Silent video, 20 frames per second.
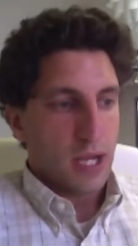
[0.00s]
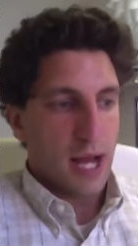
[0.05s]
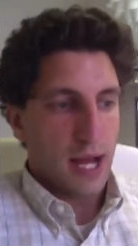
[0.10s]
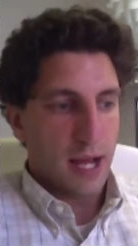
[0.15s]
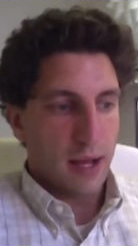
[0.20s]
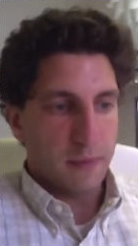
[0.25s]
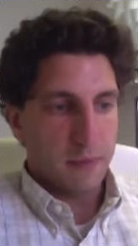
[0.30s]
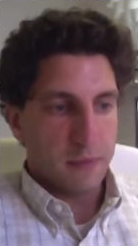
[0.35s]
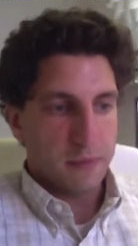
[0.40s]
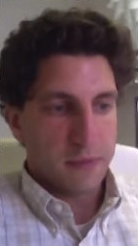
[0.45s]

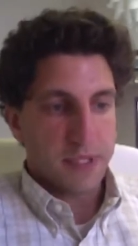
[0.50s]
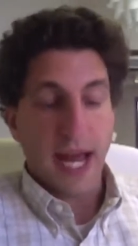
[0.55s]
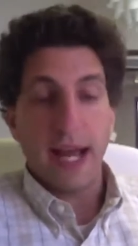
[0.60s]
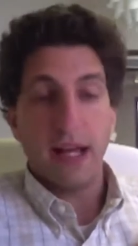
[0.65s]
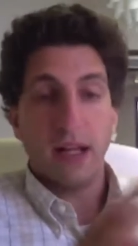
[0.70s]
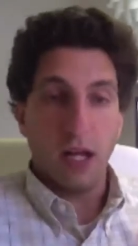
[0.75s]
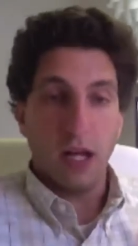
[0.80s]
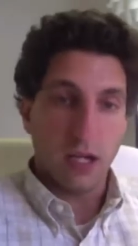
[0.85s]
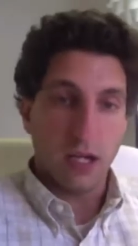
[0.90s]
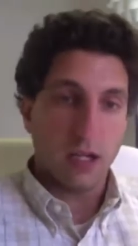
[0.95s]

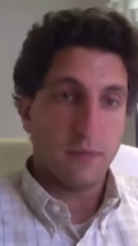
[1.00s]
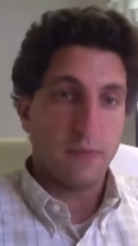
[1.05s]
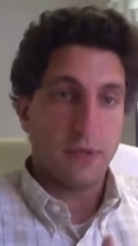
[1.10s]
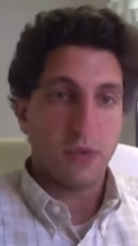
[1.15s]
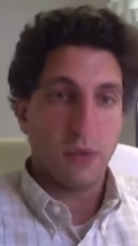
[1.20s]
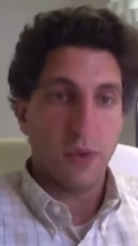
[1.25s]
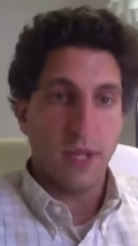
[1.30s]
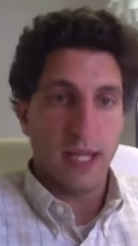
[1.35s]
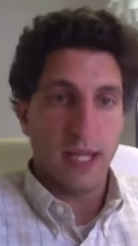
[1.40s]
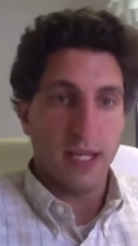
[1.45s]
dialogue
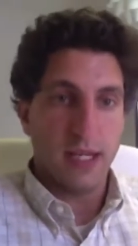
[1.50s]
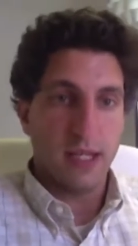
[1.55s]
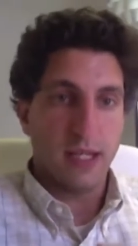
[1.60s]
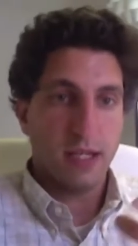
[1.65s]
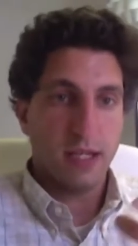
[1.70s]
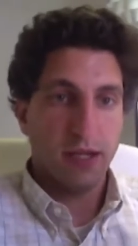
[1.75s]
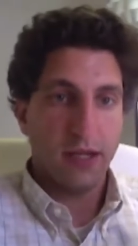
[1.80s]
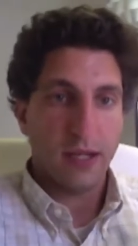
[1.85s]
between